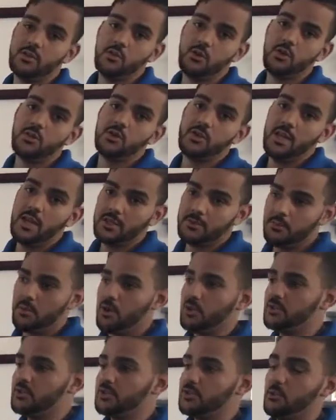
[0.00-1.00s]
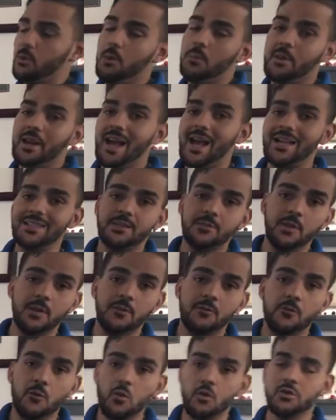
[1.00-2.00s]
it towards your next purchase as well, but it has to be a
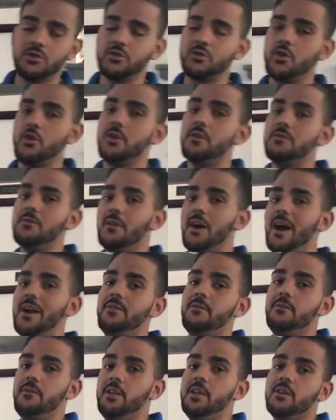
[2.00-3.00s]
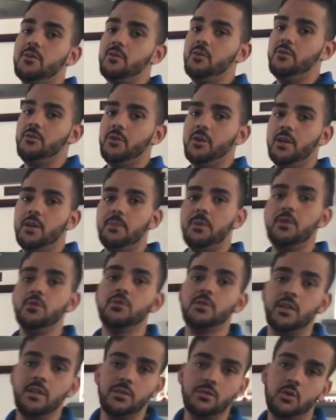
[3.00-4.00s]
Ford certified vehicle if you're going to be
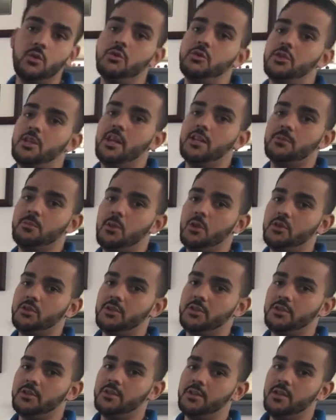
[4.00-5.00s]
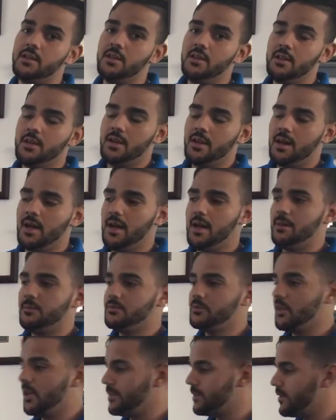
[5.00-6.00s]
using it towards your next purchase.
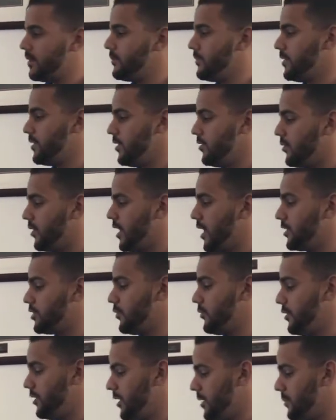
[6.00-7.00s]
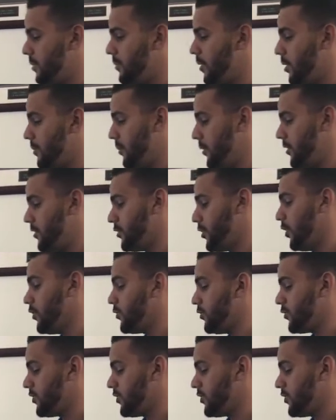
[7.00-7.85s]
So that's something that you can actually redeem them on. But there's also